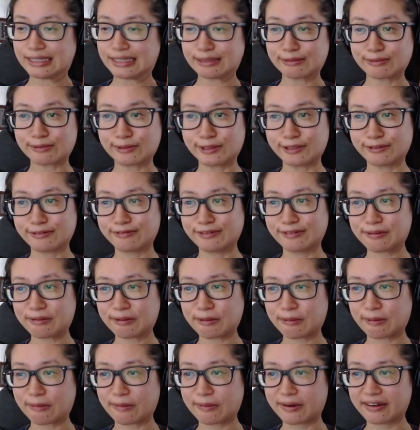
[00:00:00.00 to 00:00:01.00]
Well, not
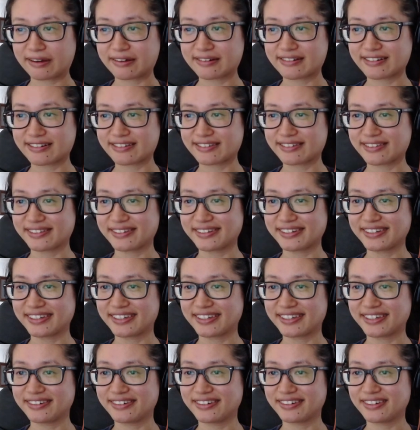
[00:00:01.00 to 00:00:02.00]
quite just like
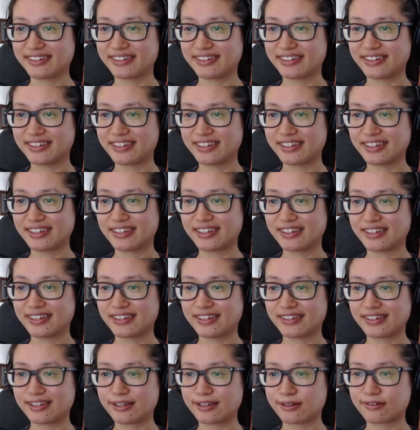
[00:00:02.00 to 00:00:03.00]
you.
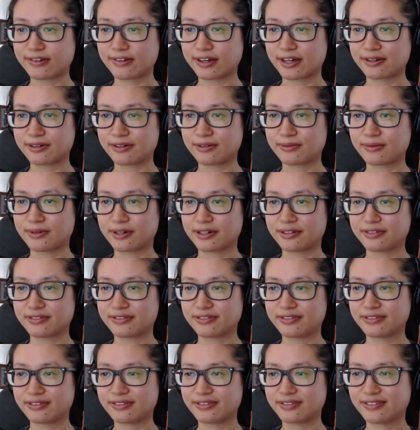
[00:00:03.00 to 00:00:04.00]
You've had it
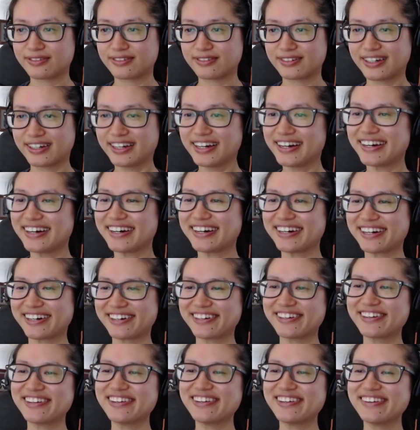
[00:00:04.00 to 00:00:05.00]
rough.
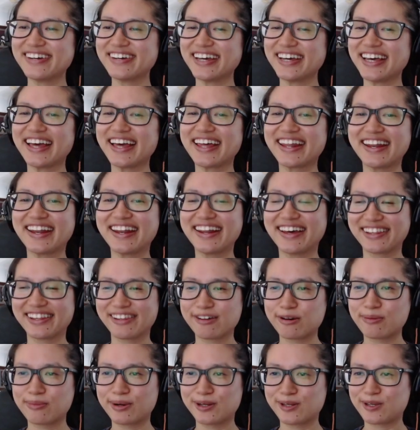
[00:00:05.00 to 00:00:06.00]
Oh, another
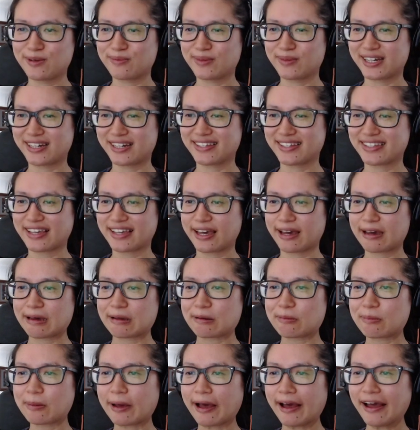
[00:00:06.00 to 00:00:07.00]
monumentous
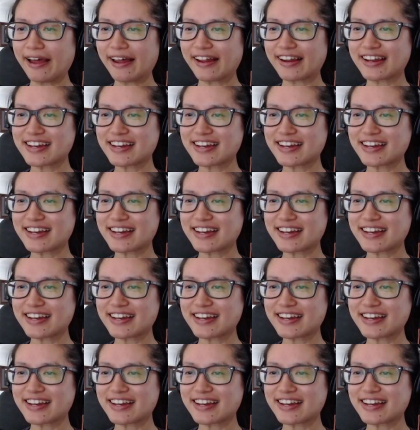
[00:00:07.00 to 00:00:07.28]
head pat.